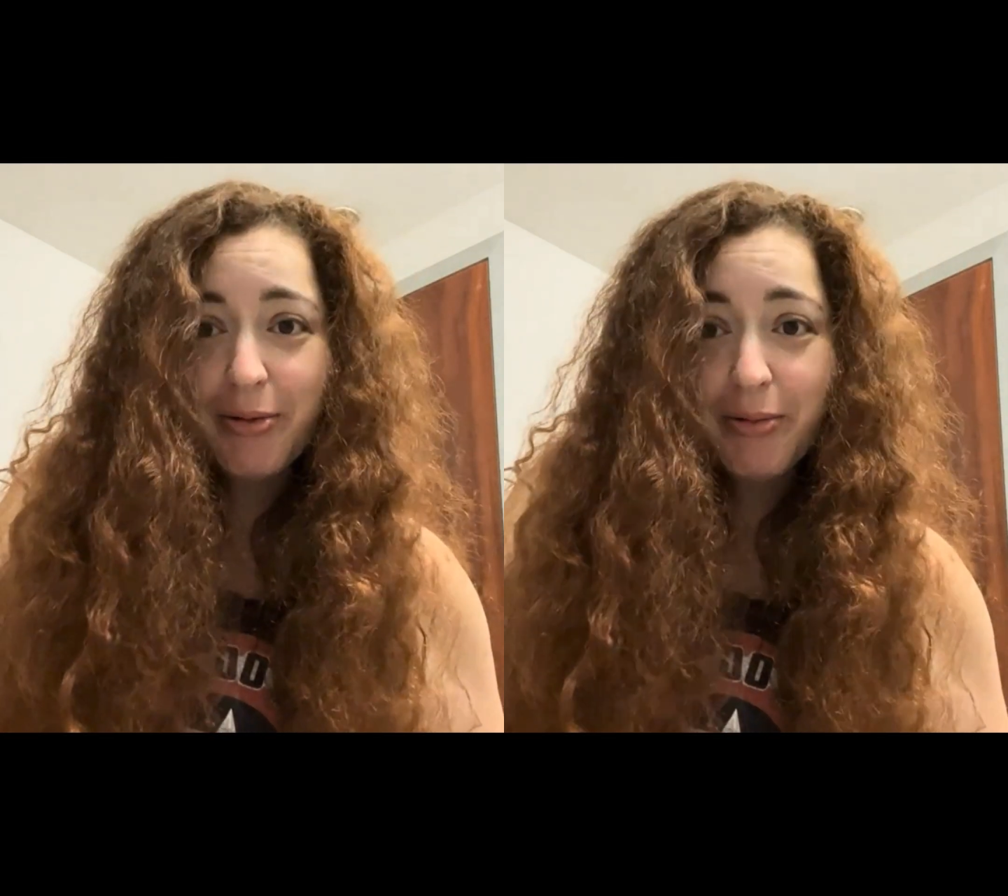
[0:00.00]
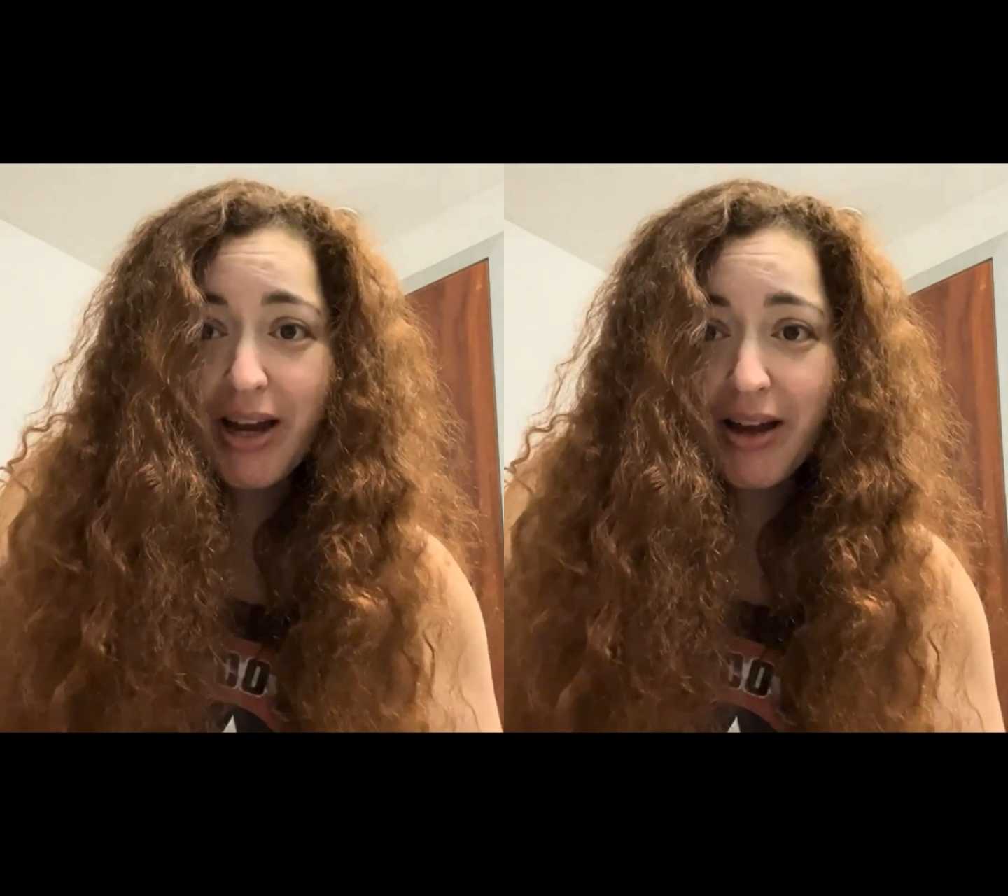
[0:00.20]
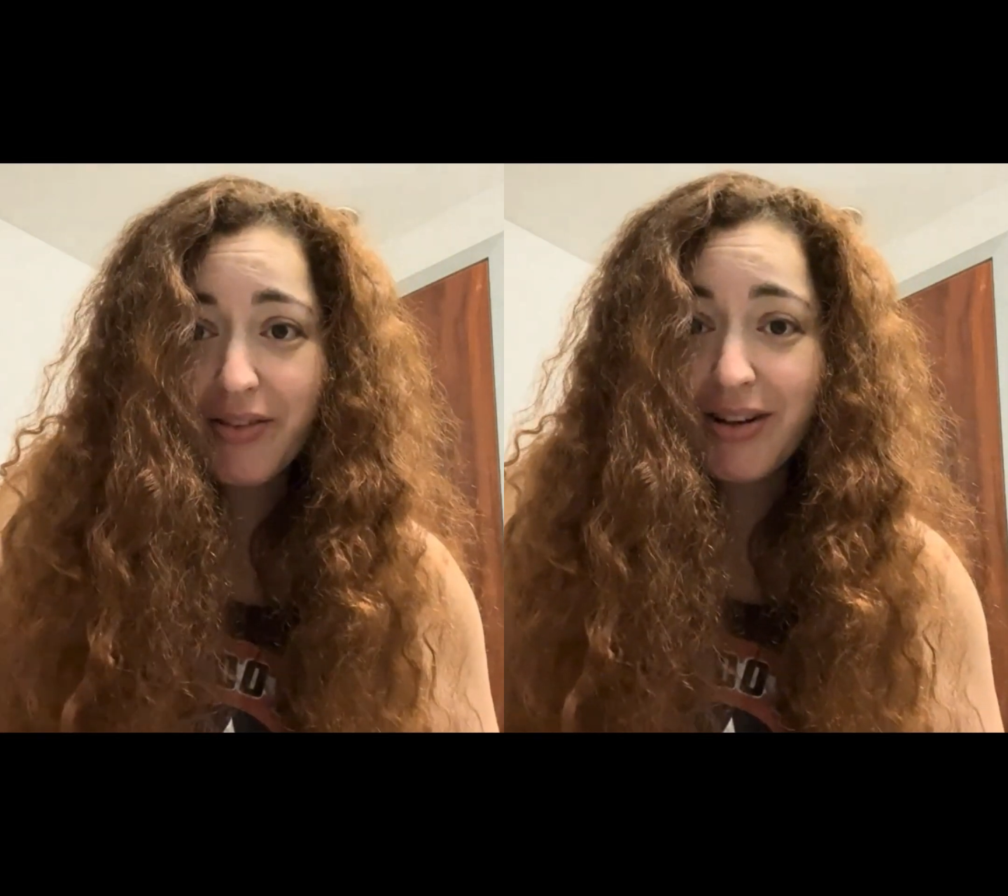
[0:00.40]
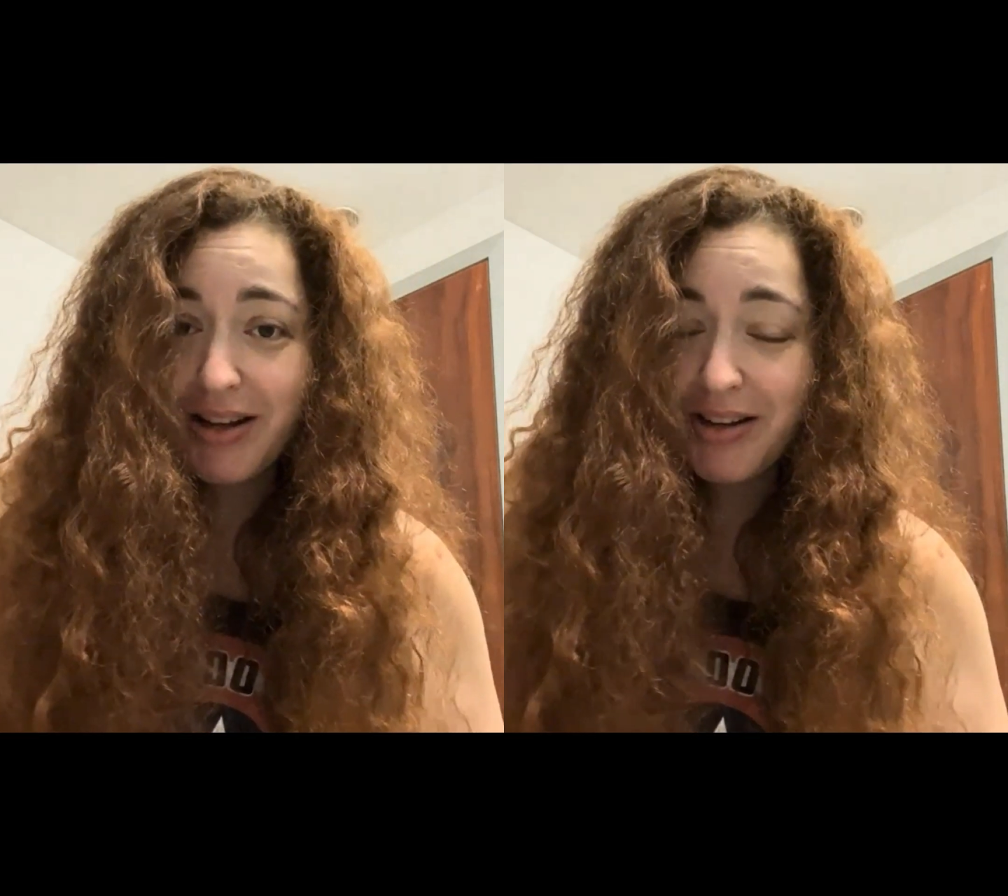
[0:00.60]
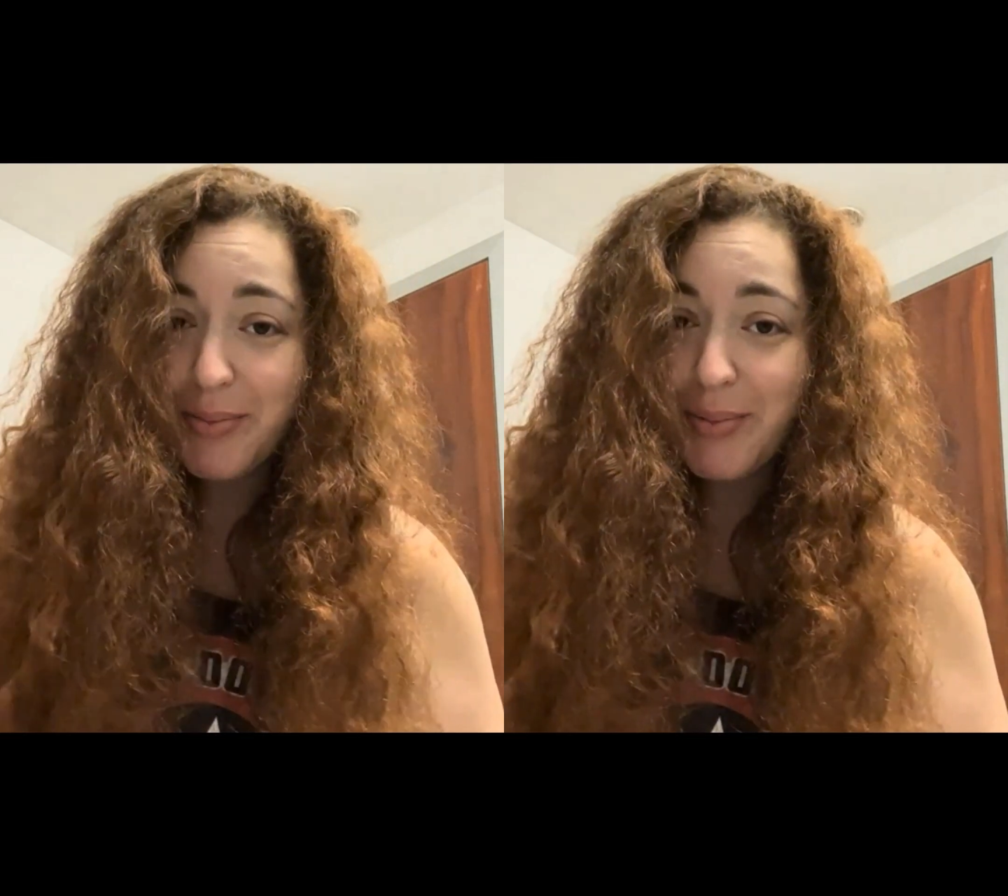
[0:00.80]
lady would have
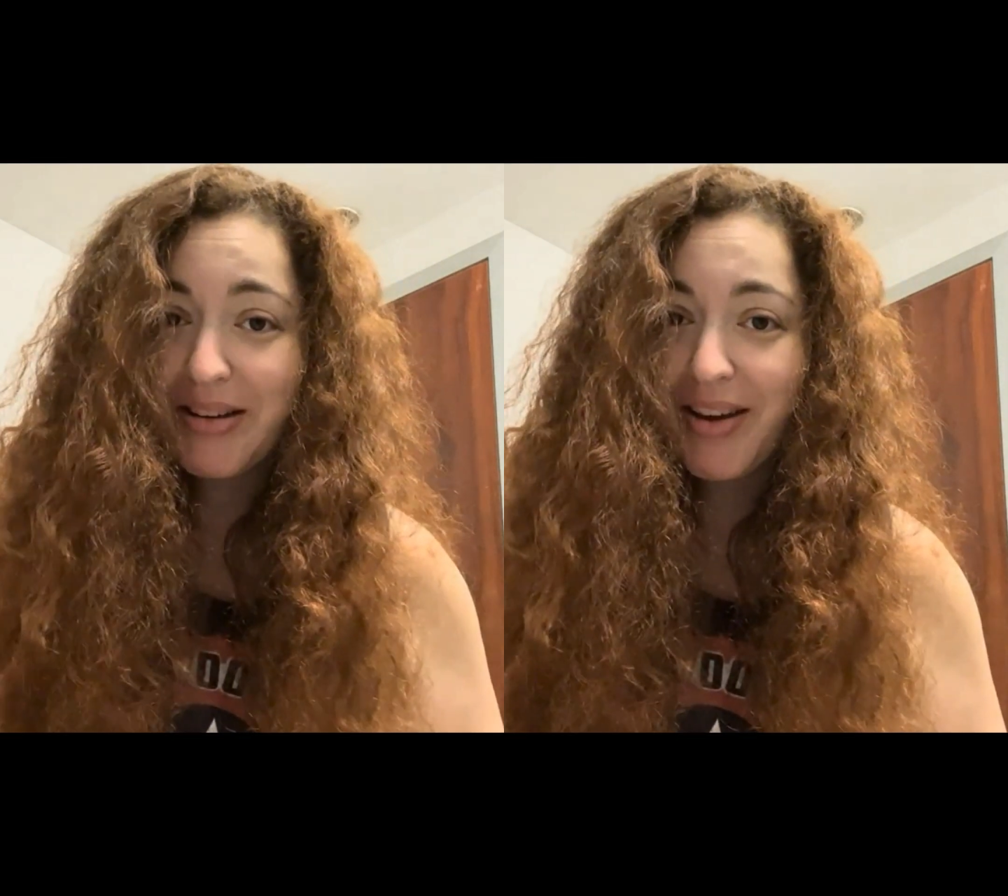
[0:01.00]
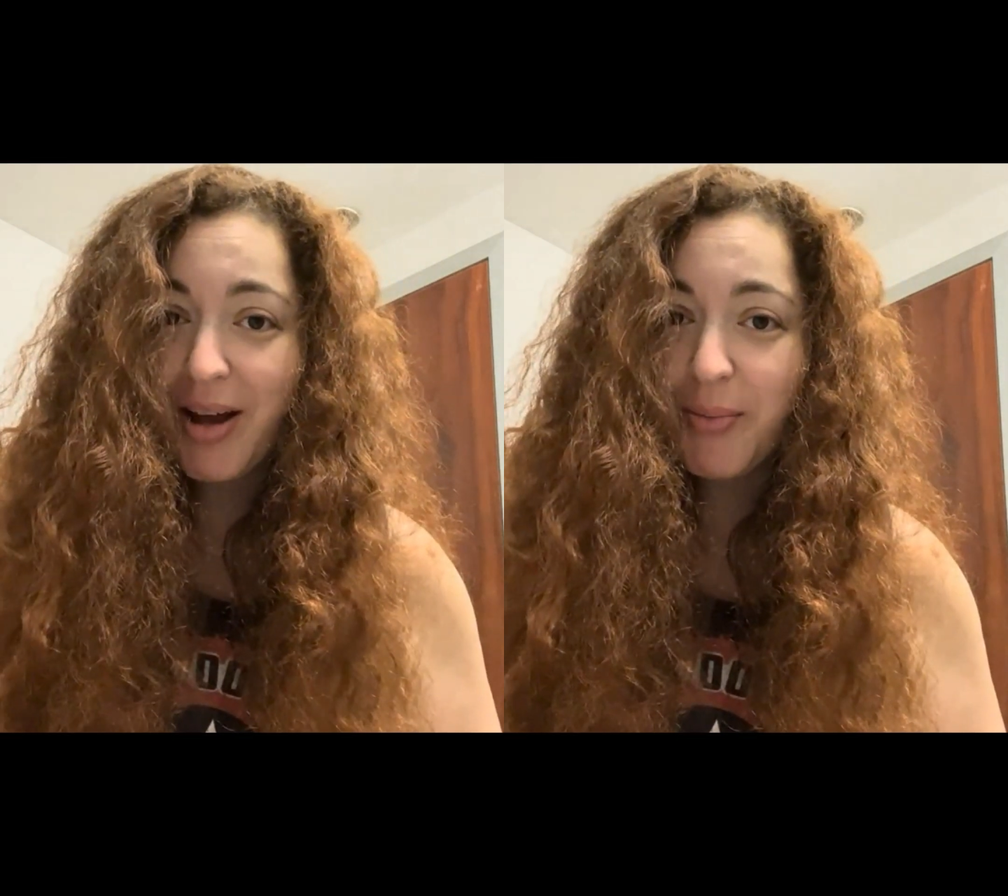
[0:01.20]
a lady's maid